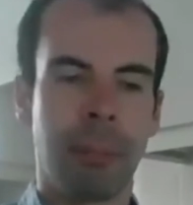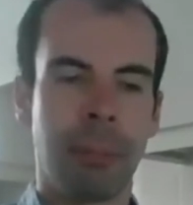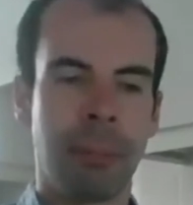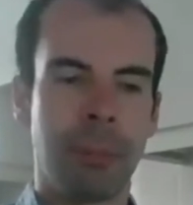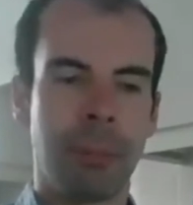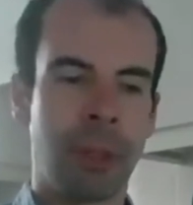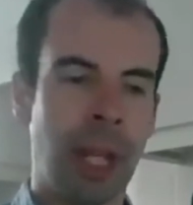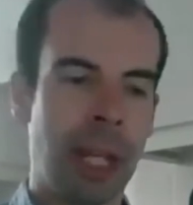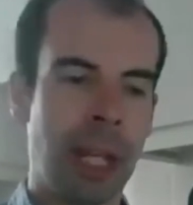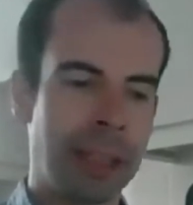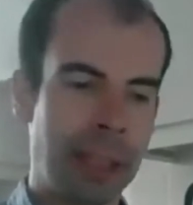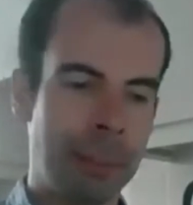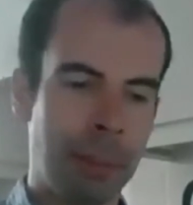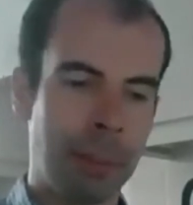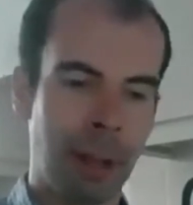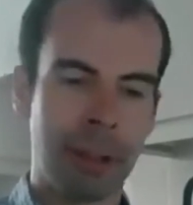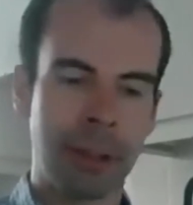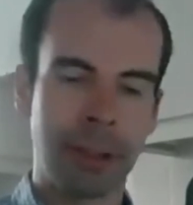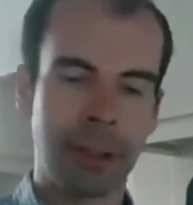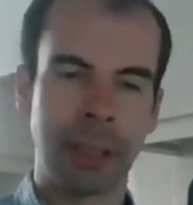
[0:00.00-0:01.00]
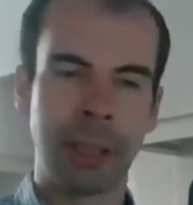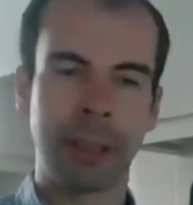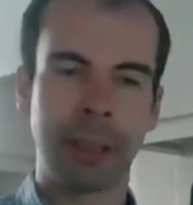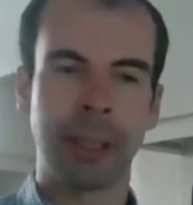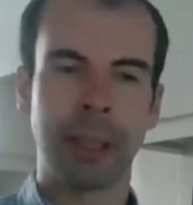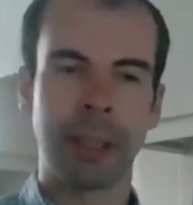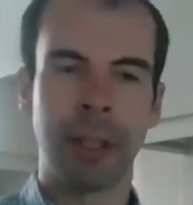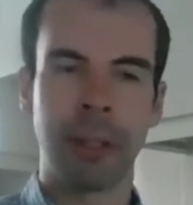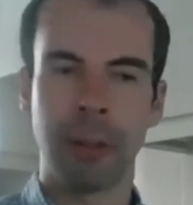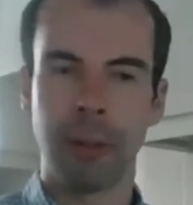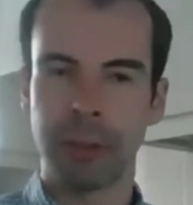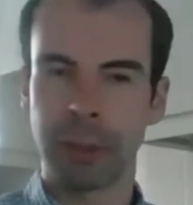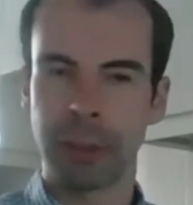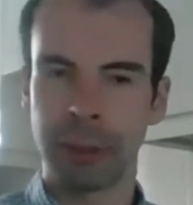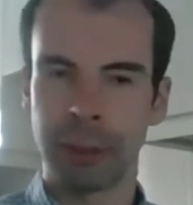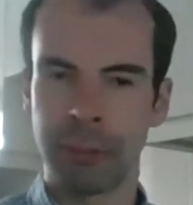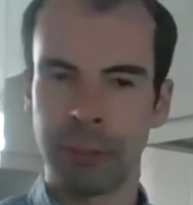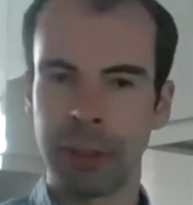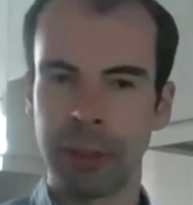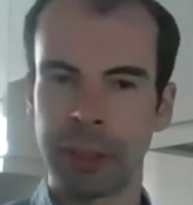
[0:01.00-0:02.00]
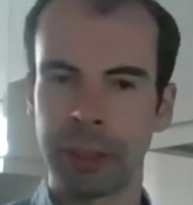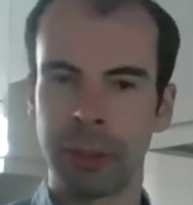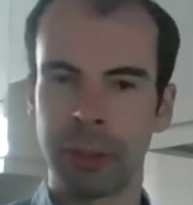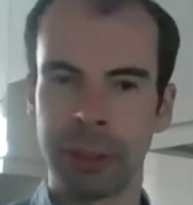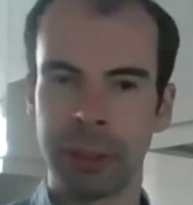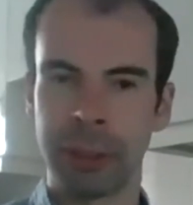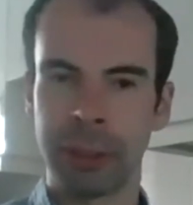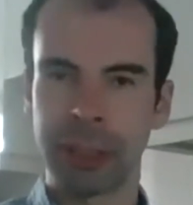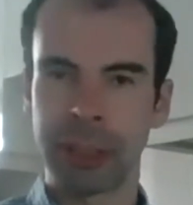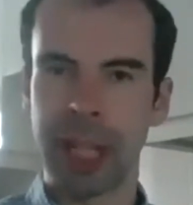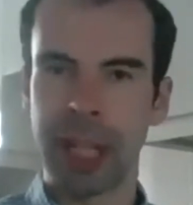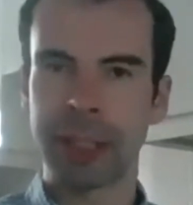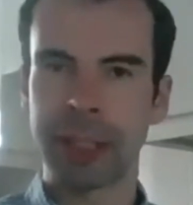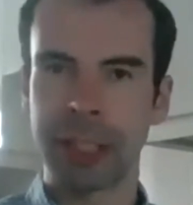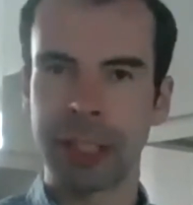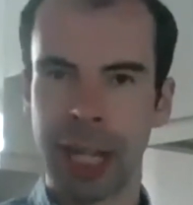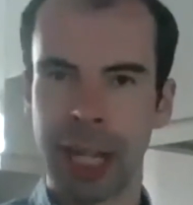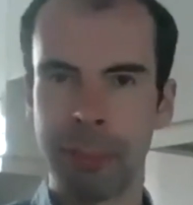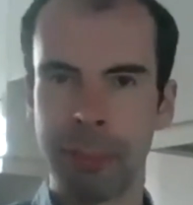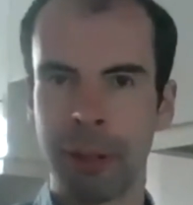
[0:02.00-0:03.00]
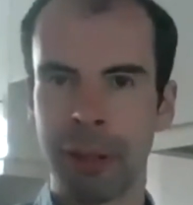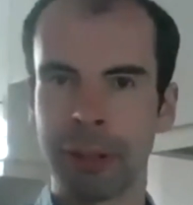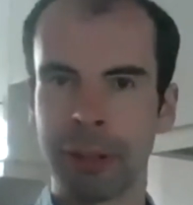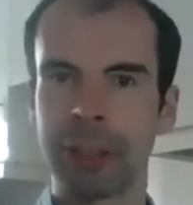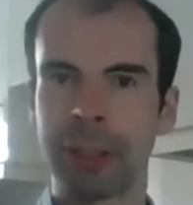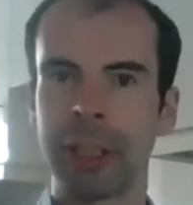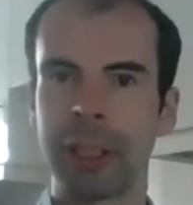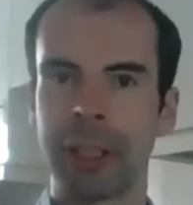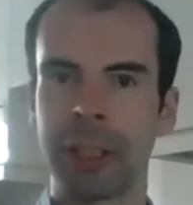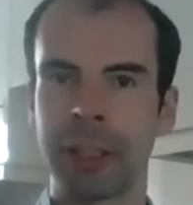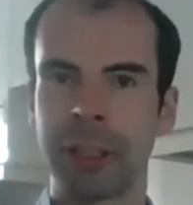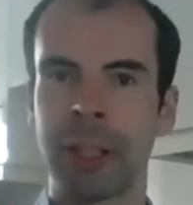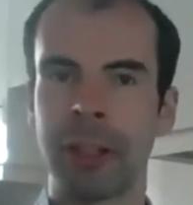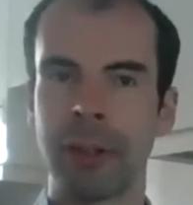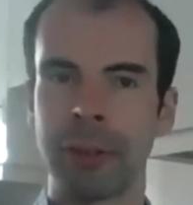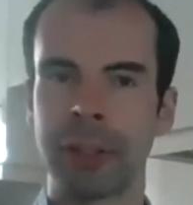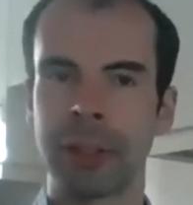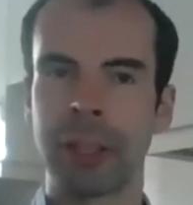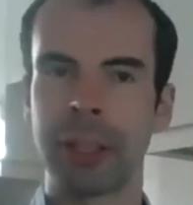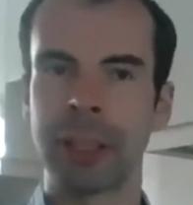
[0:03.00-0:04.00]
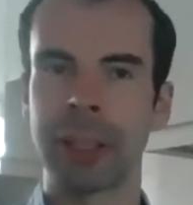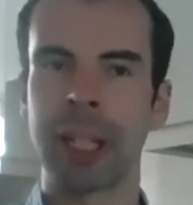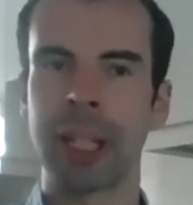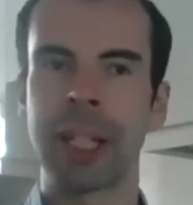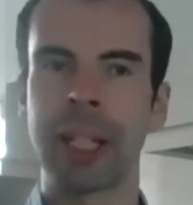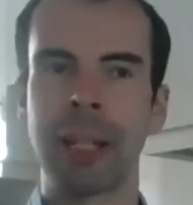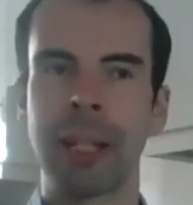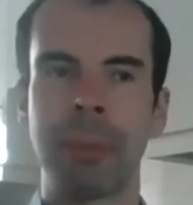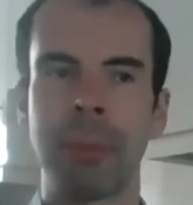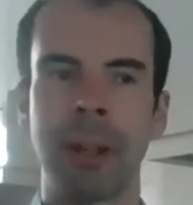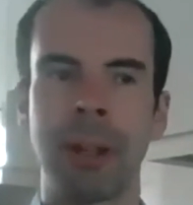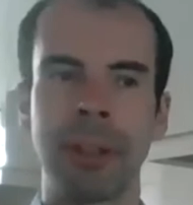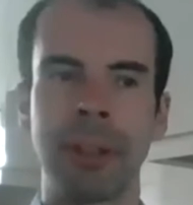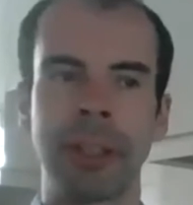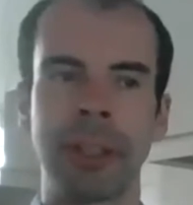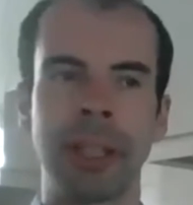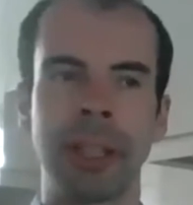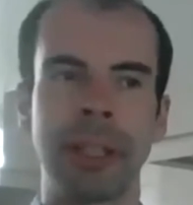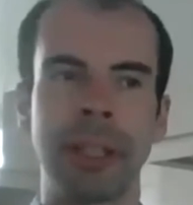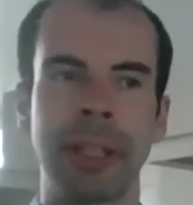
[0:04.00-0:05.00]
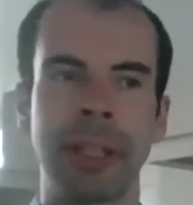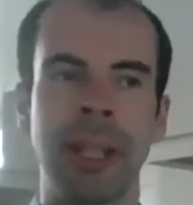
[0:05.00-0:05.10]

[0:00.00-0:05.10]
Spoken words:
chance hypothesis, and then there's a physical necessity hypothesis, and then there's the design hypothesis.